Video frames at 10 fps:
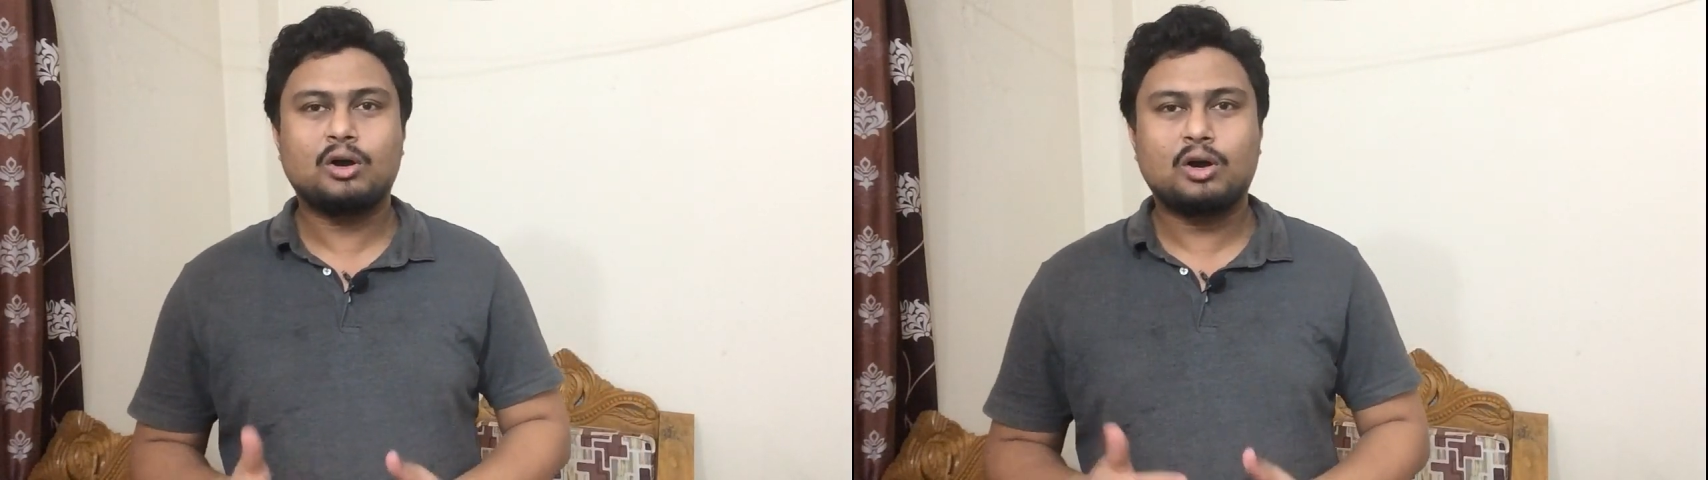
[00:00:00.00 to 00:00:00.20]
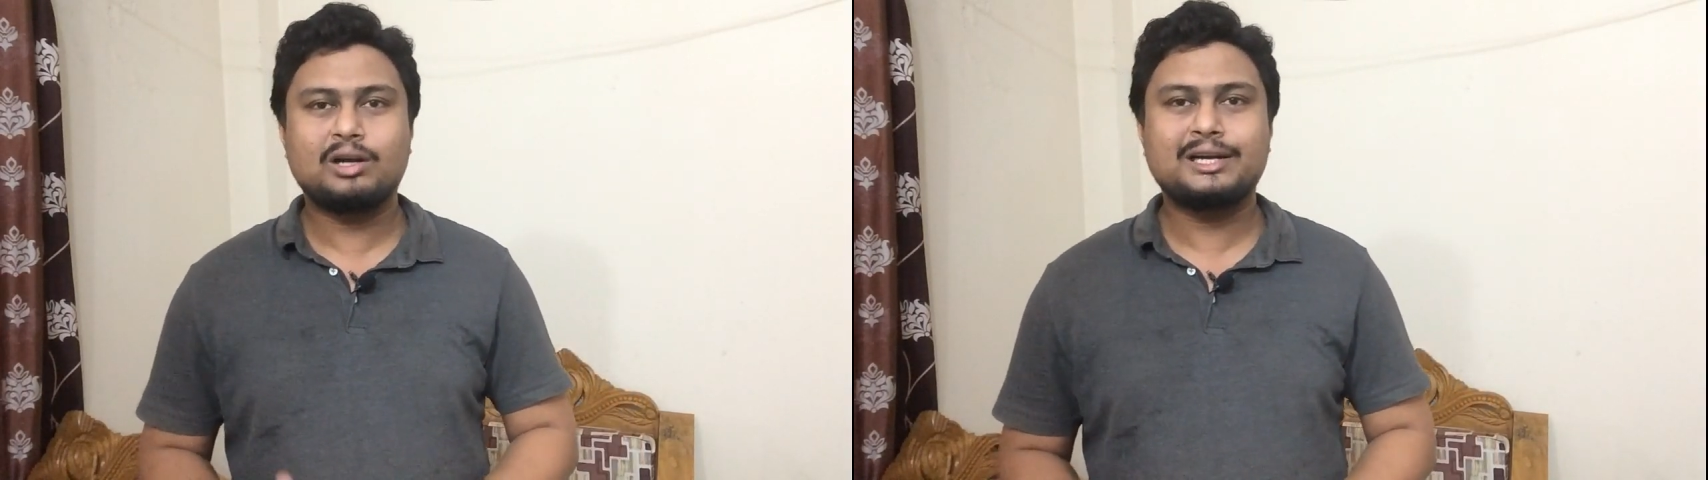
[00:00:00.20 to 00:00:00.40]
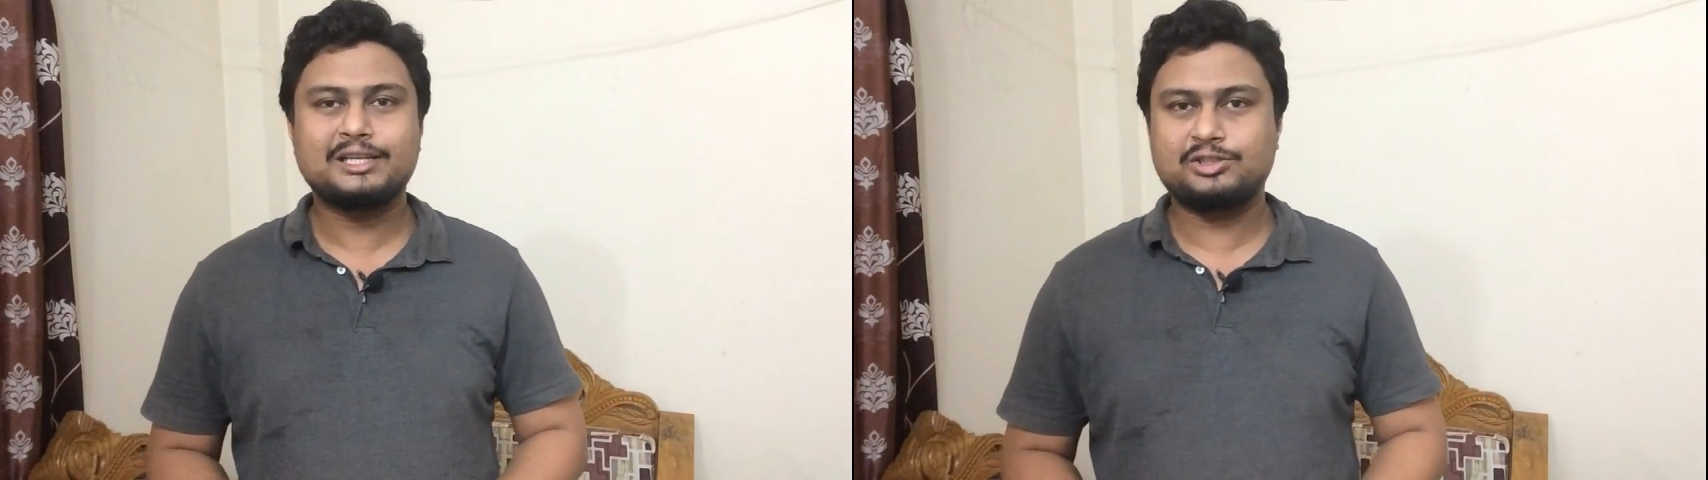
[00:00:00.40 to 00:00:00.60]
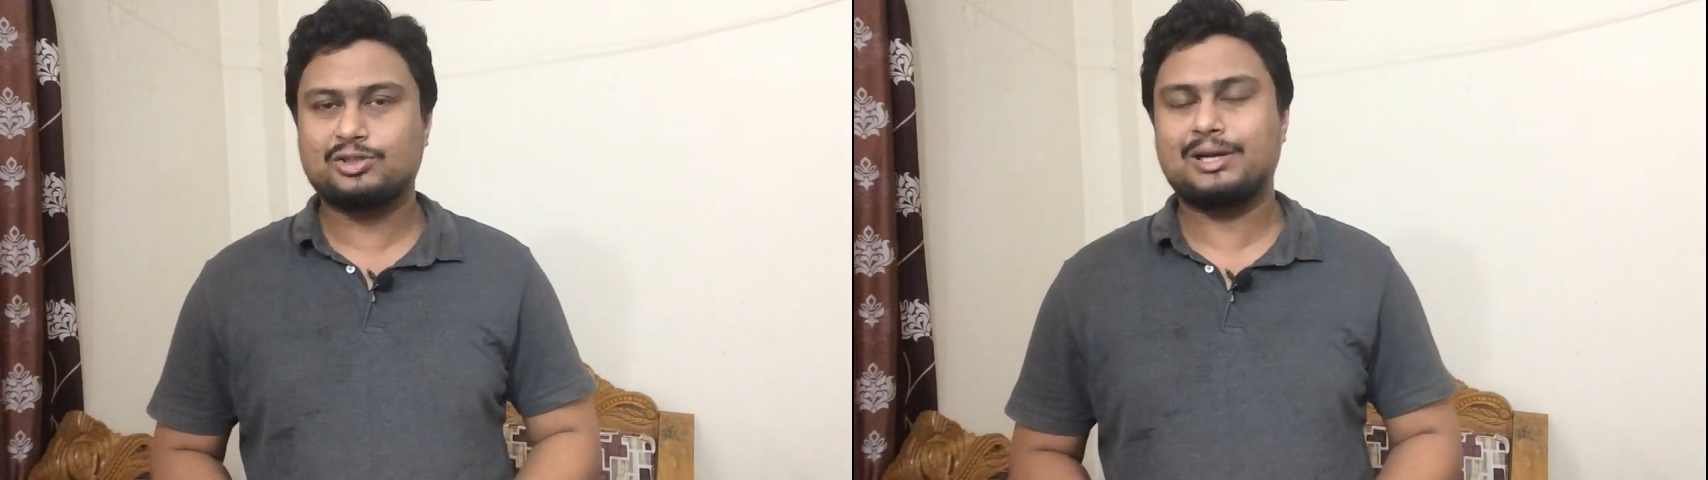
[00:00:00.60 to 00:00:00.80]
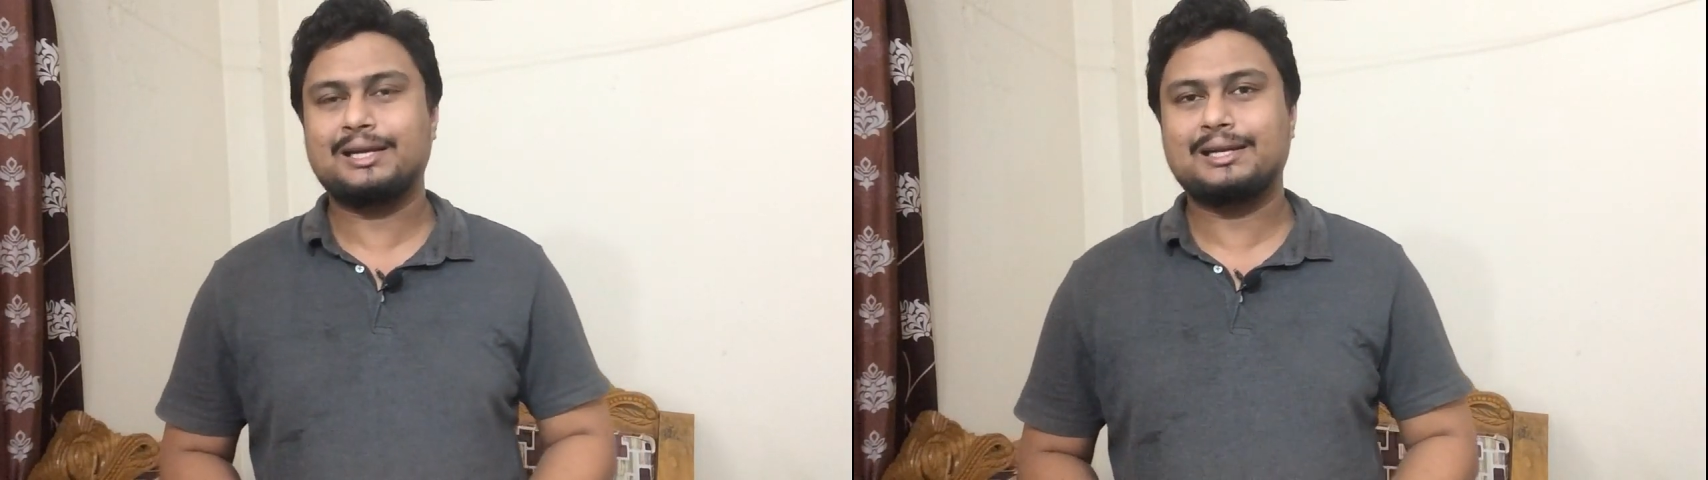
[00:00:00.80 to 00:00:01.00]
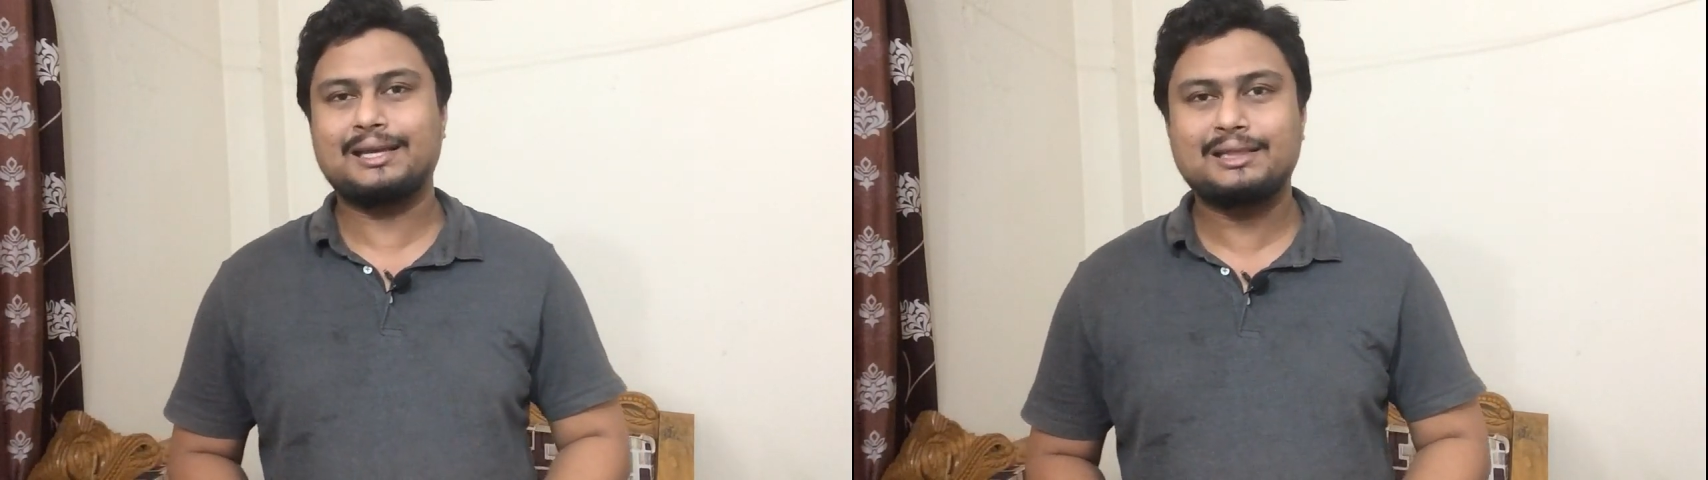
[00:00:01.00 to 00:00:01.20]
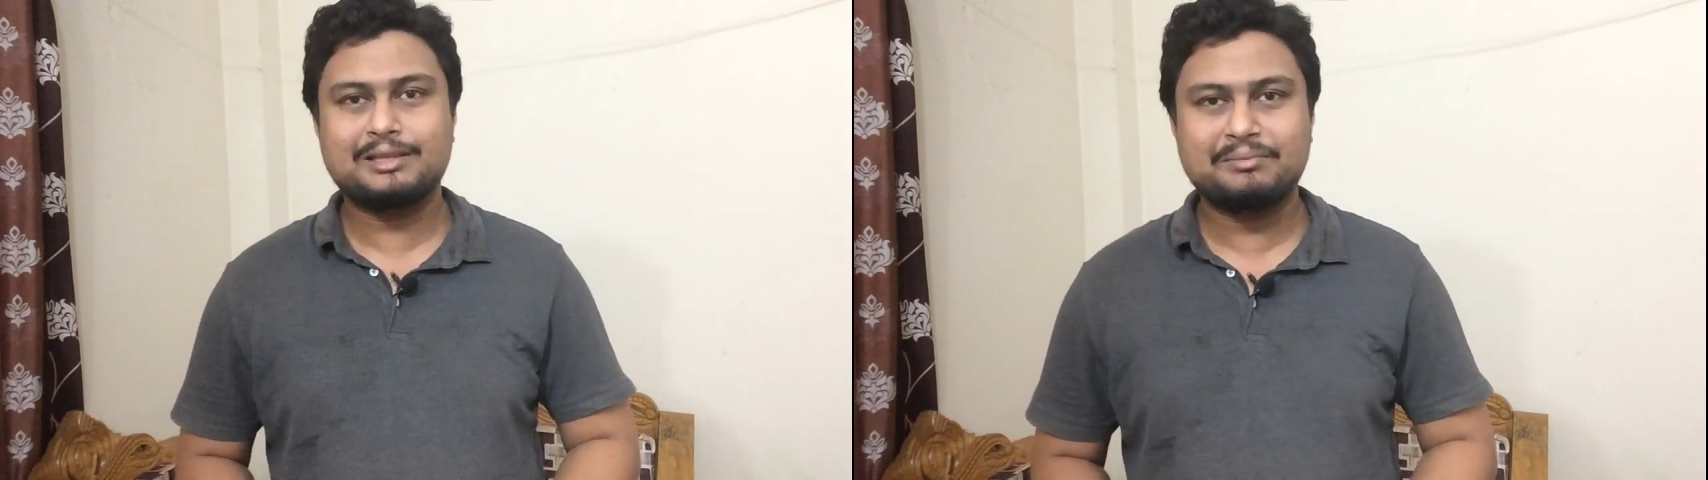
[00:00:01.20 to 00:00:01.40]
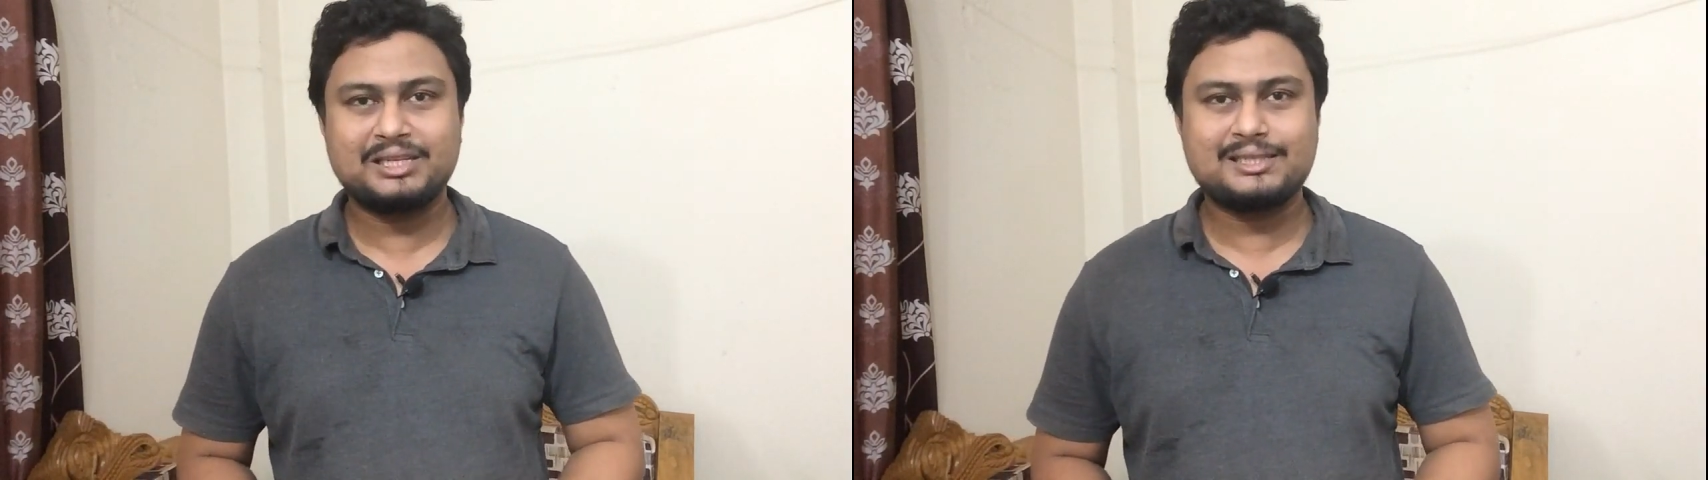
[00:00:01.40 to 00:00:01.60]
already joined in
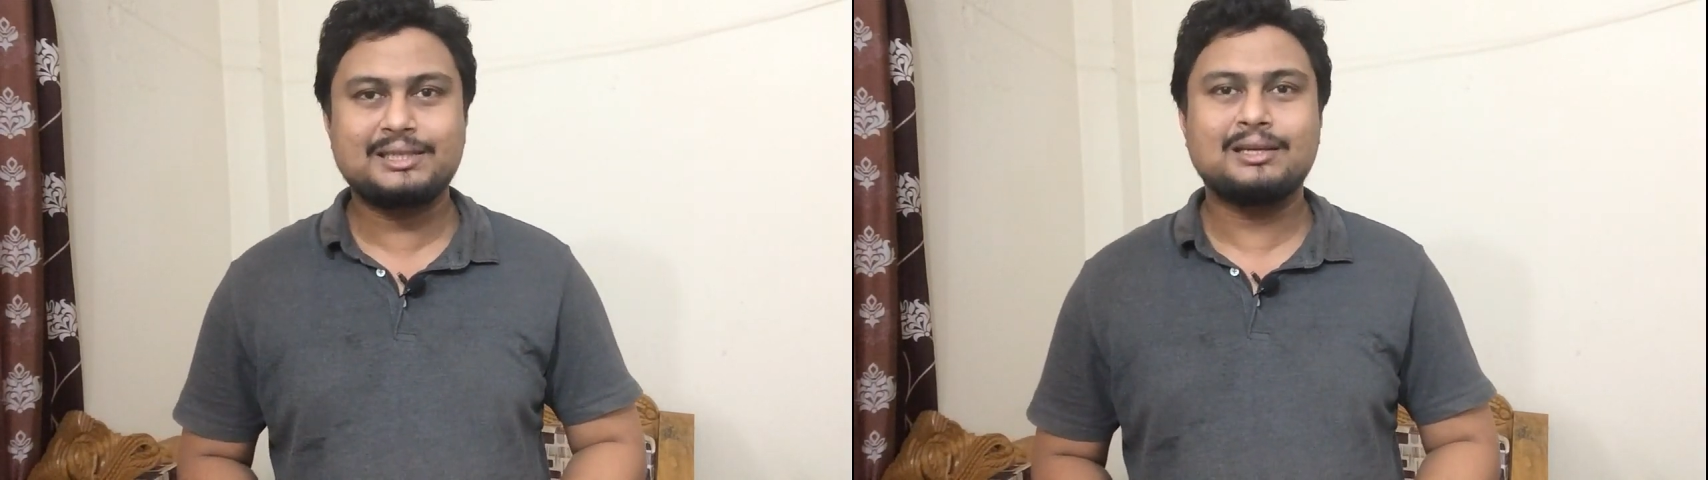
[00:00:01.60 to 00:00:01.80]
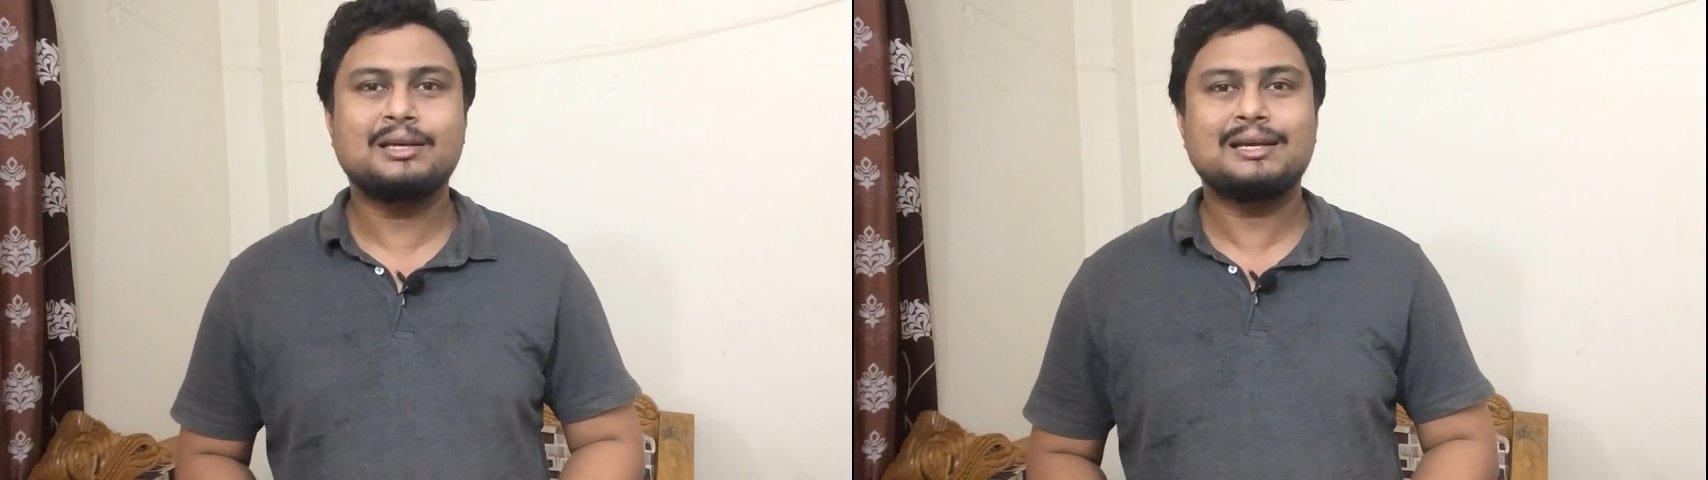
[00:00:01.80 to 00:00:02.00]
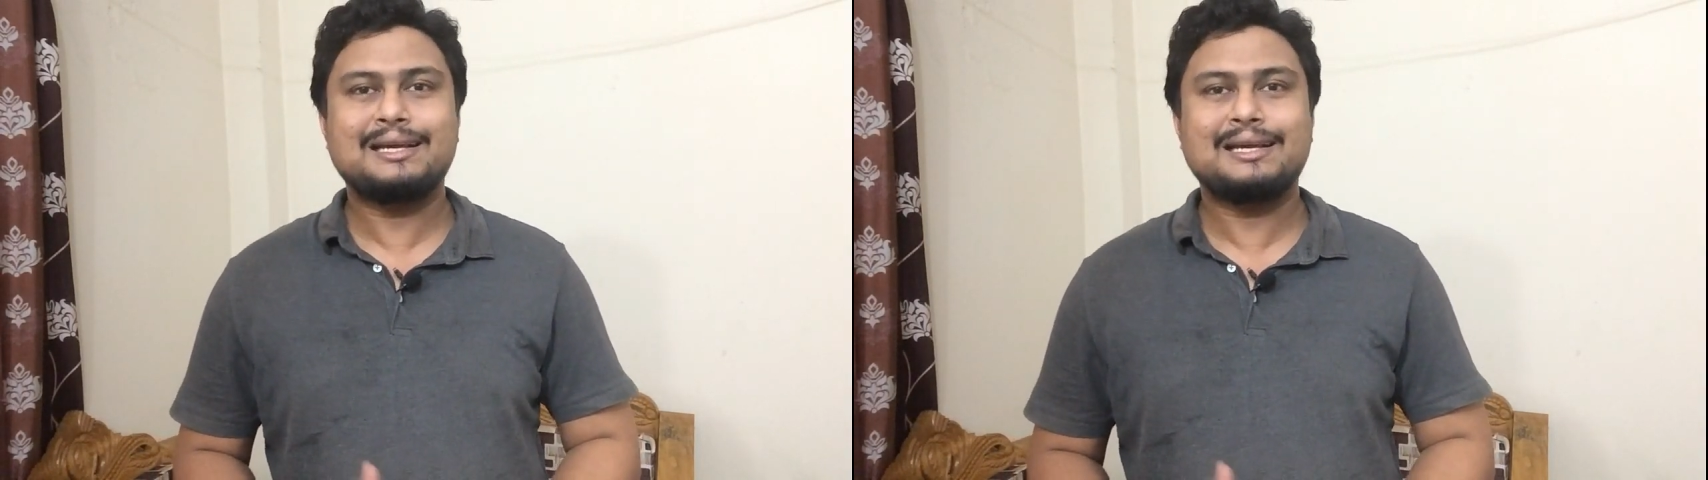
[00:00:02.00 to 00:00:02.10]
the meeting